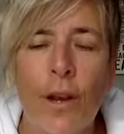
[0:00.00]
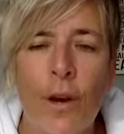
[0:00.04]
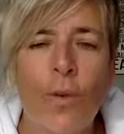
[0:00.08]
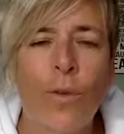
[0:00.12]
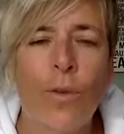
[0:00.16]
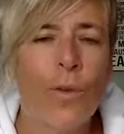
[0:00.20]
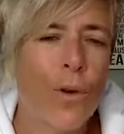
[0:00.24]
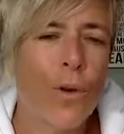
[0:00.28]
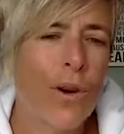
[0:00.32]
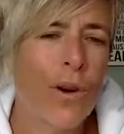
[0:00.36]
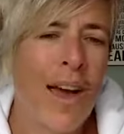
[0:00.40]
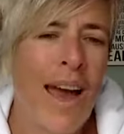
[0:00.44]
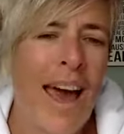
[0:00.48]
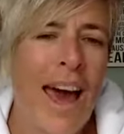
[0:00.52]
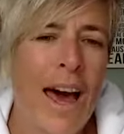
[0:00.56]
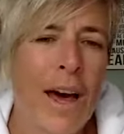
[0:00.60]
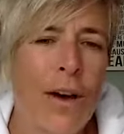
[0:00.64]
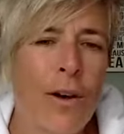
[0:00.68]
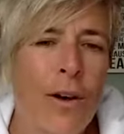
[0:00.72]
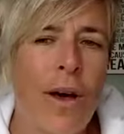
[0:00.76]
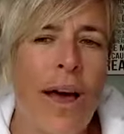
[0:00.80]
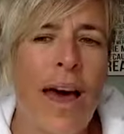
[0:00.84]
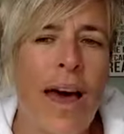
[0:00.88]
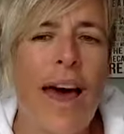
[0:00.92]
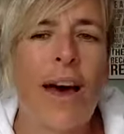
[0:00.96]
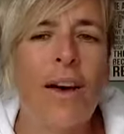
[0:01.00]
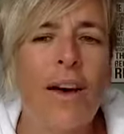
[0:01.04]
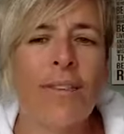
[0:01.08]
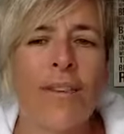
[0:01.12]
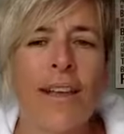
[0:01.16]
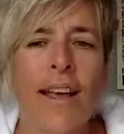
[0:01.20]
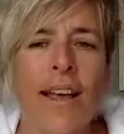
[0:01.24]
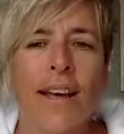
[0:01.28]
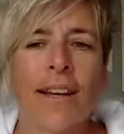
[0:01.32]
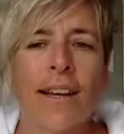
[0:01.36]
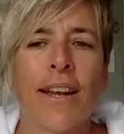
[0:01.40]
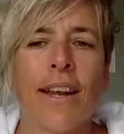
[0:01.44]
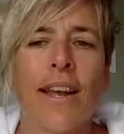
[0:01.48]
Sort of how's
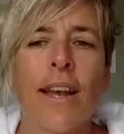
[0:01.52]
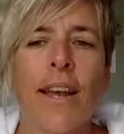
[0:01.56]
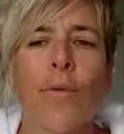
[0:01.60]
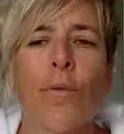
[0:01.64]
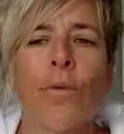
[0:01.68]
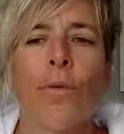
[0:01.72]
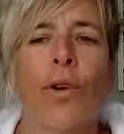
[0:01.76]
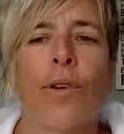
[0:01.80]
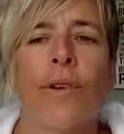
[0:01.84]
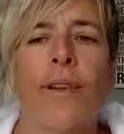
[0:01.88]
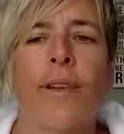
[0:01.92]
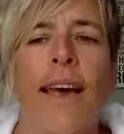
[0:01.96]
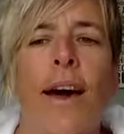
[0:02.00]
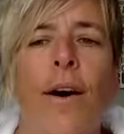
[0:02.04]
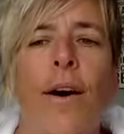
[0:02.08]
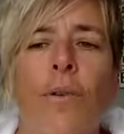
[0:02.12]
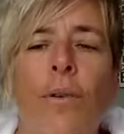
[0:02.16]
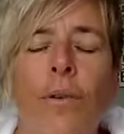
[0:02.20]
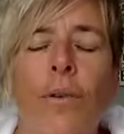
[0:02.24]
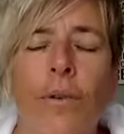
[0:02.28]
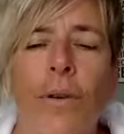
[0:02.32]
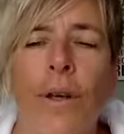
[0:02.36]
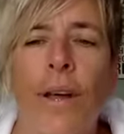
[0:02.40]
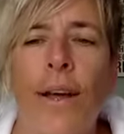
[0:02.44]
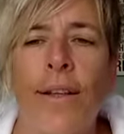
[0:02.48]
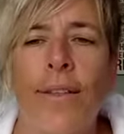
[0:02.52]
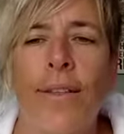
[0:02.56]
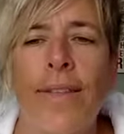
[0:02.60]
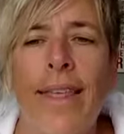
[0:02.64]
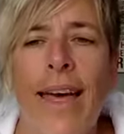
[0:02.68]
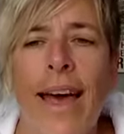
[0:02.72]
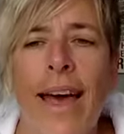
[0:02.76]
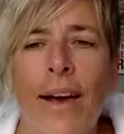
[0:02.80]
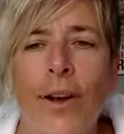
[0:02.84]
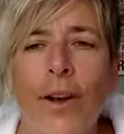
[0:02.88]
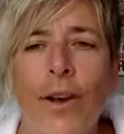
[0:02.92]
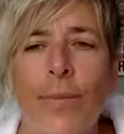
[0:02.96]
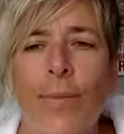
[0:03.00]
that going to get rolled out?
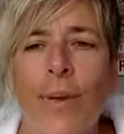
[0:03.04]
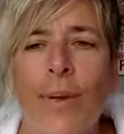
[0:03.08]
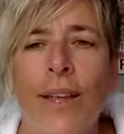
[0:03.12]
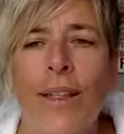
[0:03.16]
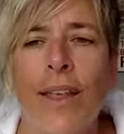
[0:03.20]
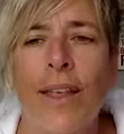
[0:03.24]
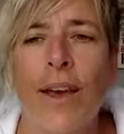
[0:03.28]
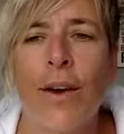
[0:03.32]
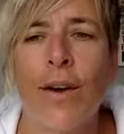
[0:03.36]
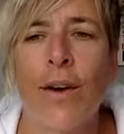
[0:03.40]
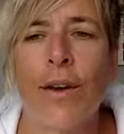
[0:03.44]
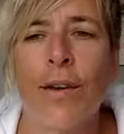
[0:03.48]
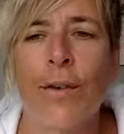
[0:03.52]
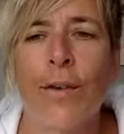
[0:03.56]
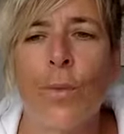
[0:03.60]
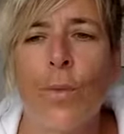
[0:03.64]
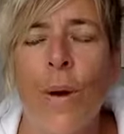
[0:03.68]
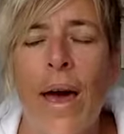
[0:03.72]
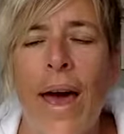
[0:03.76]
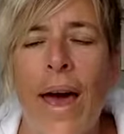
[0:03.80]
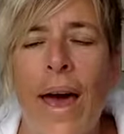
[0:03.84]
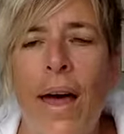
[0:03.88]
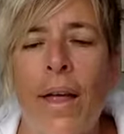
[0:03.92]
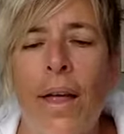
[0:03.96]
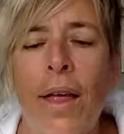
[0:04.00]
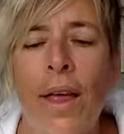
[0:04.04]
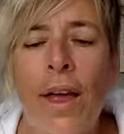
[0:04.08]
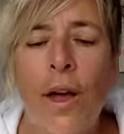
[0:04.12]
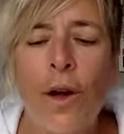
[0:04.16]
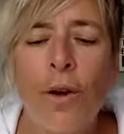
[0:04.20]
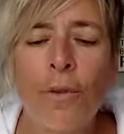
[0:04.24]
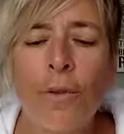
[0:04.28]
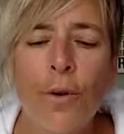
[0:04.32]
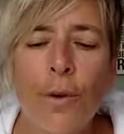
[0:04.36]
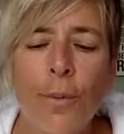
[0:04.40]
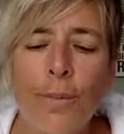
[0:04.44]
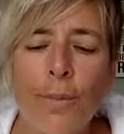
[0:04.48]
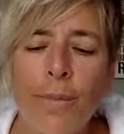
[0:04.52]
That could be there as well.
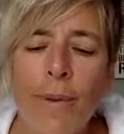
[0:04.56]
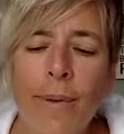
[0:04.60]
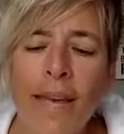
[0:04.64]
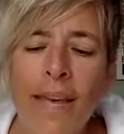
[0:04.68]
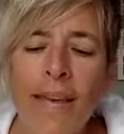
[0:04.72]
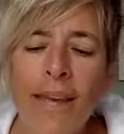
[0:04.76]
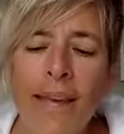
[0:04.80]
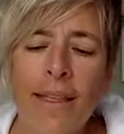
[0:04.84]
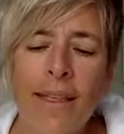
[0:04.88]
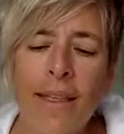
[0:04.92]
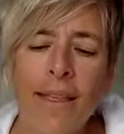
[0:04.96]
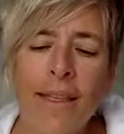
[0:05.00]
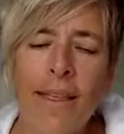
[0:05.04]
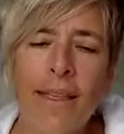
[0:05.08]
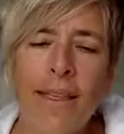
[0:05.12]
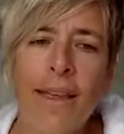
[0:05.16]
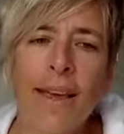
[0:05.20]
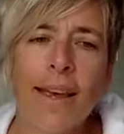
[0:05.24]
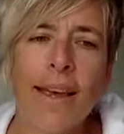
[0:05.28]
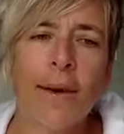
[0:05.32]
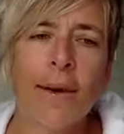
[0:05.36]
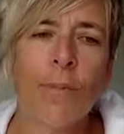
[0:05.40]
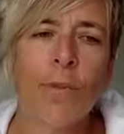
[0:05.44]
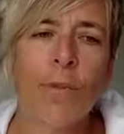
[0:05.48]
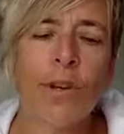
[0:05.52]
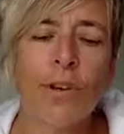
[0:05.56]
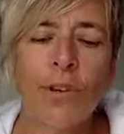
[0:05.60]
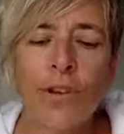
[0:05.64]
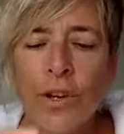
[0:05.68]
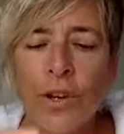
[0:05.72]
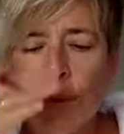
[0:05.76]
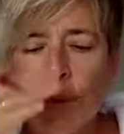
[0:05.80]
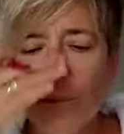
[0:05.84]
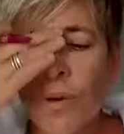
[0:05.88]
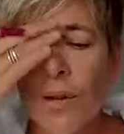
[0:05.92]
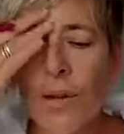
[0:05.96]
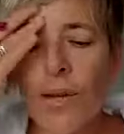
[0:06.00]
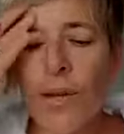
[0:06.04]
For me, the thing I want to
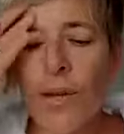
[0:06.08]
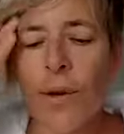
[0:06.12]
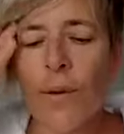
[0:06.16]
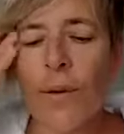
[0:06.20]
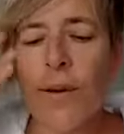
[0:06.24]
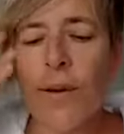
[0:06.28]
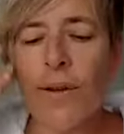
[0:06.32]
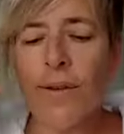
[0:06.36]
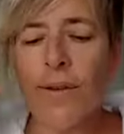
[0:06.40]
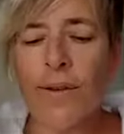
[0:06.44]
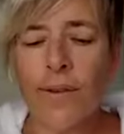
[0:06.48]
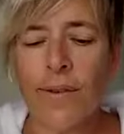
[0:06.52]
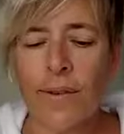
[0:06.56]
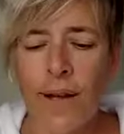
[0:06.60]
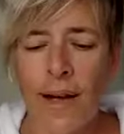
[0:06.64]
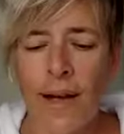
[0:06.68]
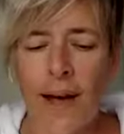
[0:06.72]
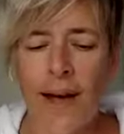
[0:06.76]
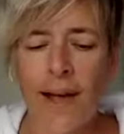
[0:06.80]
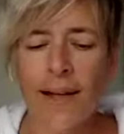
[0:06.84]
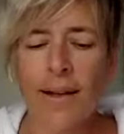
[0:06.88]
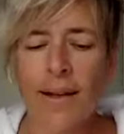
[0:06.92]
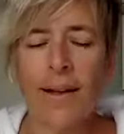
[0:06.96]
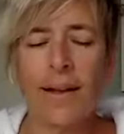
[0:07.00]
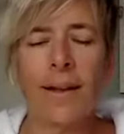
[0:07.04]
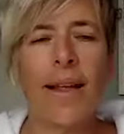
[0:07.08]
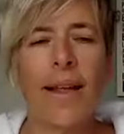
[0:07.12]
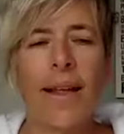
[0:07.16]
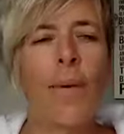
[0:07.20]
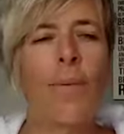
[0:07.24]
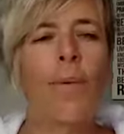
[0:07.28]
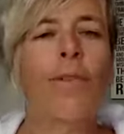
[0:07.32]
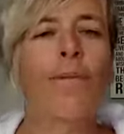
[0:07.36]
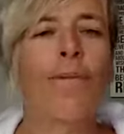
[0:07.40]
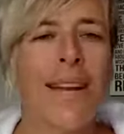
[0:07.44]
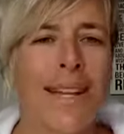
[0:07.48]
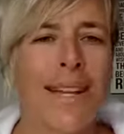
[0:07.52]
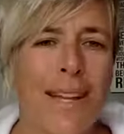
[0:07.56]
share with you is, Scott, I'm
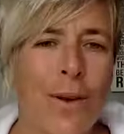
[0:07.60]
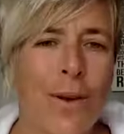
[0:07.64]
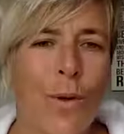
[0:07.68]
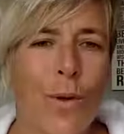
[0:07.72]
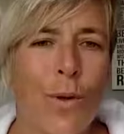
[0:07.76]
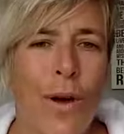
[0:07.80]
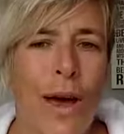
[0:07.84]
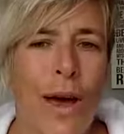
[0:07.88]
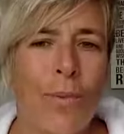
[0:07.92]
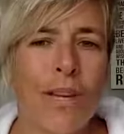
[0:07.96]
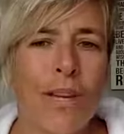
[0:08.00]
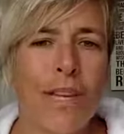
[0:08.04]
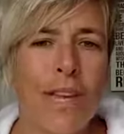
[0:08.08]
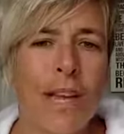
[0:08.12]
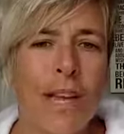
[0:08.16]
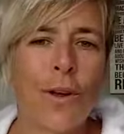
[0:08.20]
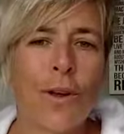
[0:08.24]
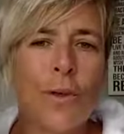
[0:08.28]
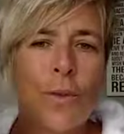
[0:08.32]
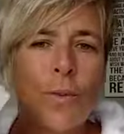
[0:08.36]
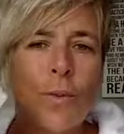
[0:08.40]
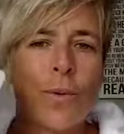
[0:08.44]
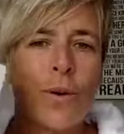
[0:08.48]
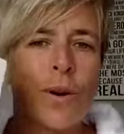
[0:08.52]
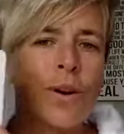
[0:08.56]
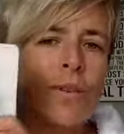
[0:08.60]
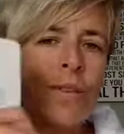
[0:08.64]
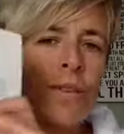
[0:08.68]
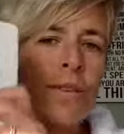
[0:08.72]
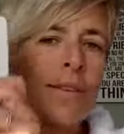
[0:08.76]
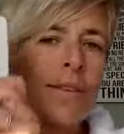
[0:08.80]
going to tell you the